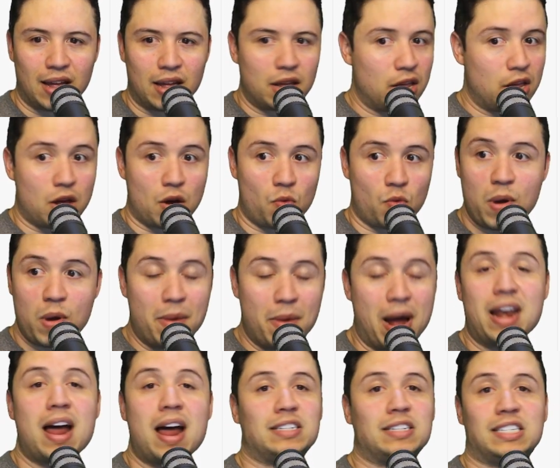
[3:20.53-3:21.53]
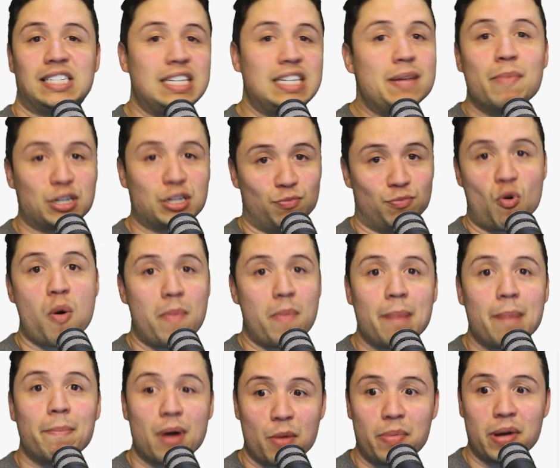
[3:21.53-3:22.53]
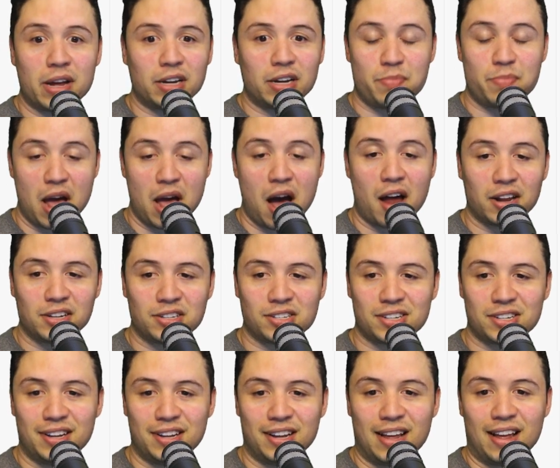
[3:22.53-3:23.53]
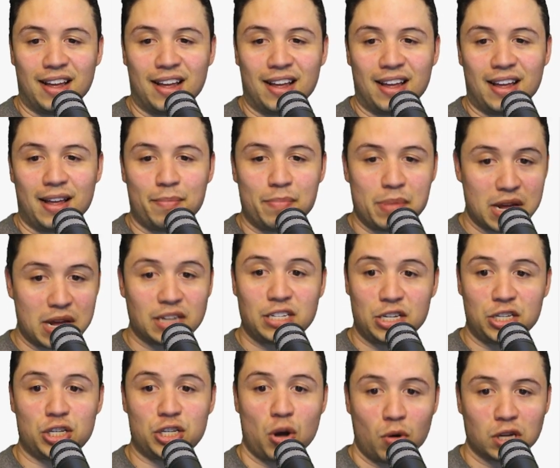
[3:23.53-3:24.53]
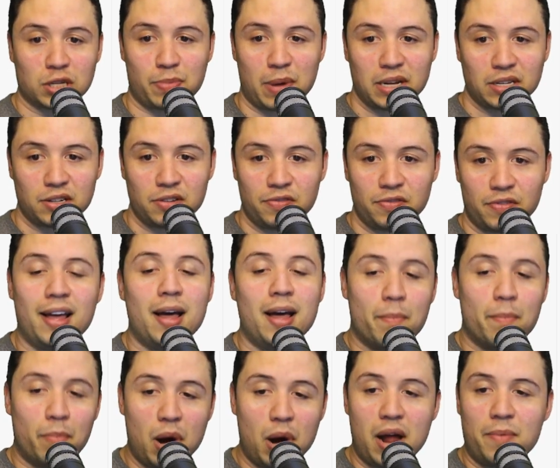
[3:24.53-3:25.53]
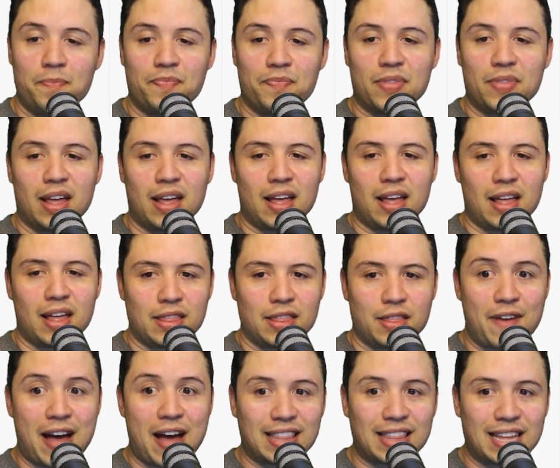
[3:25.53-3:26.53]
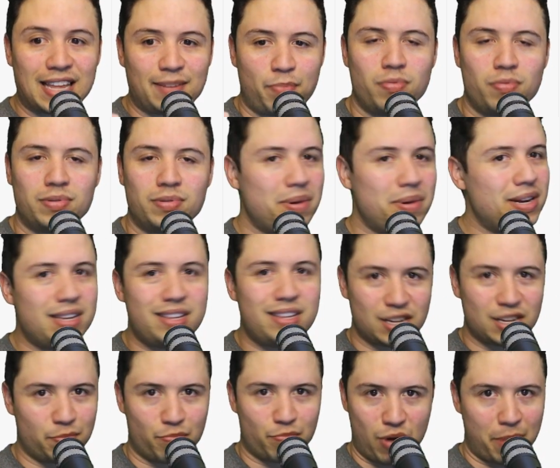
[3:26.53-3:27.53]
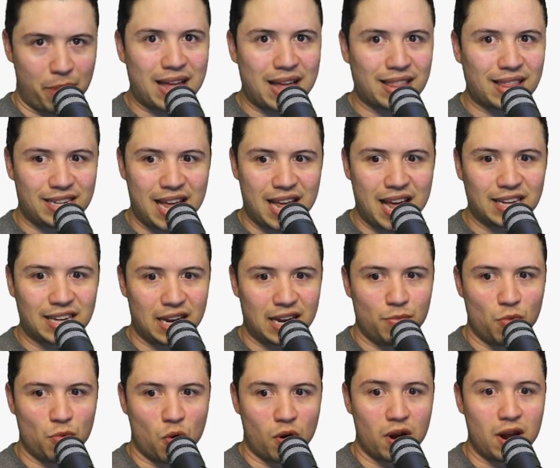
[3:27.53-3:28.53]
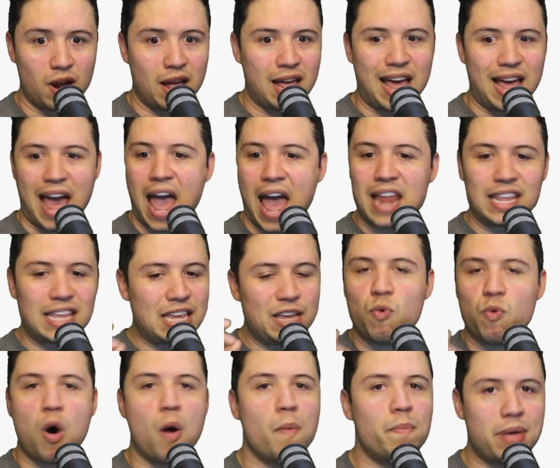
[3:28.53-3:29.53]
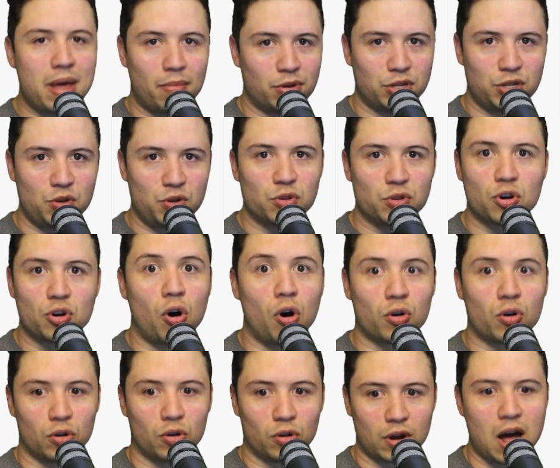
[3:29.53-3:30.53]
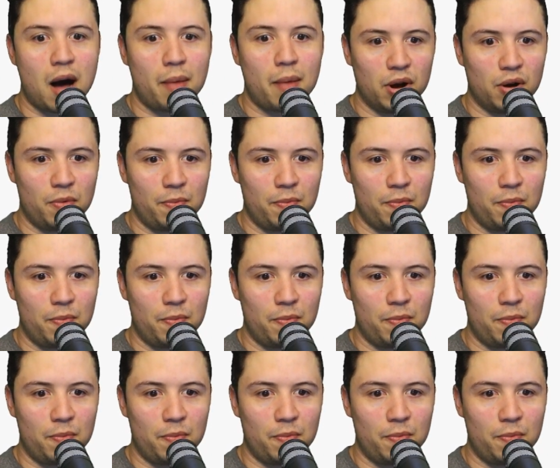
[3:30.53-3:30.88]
we might not see much more Man Bear Pig, to be honest, because he's so expensive. But the fact that Pope Timmy doesn't bring back the tanks anymore, and he won't be able to do the Call Girl combo,